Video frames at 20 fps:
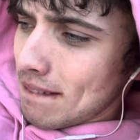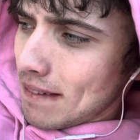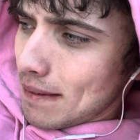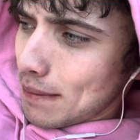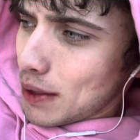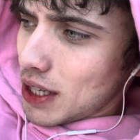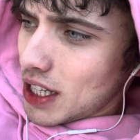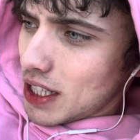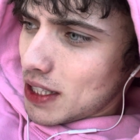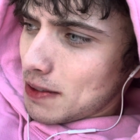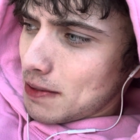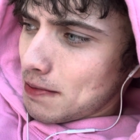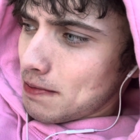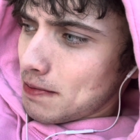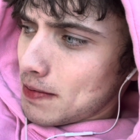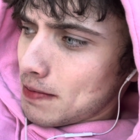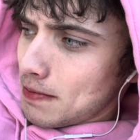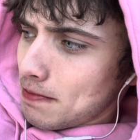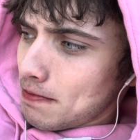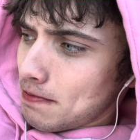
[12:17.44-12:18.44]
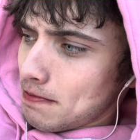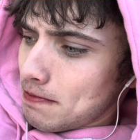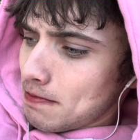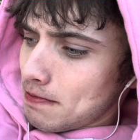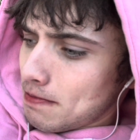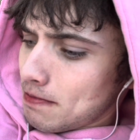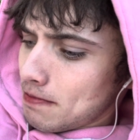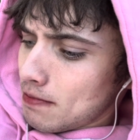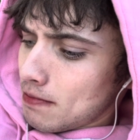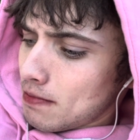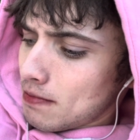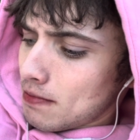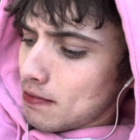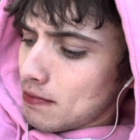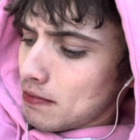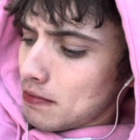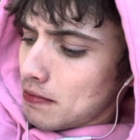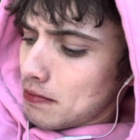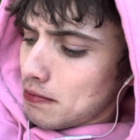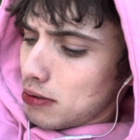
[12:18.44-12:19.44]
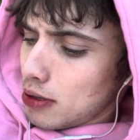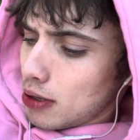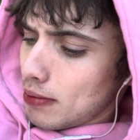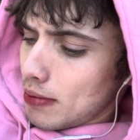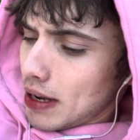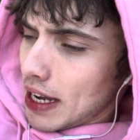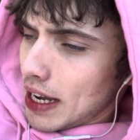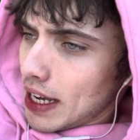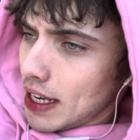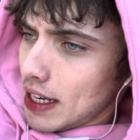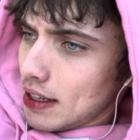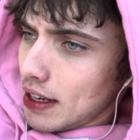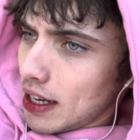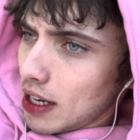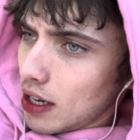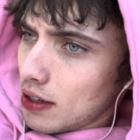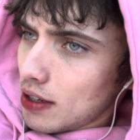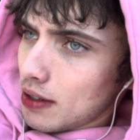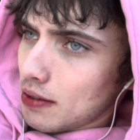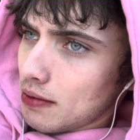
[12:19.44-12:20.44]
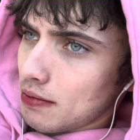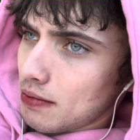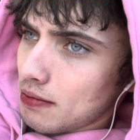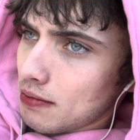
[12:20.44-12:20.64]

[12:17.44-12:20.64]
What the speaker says: I'm going to put my head down and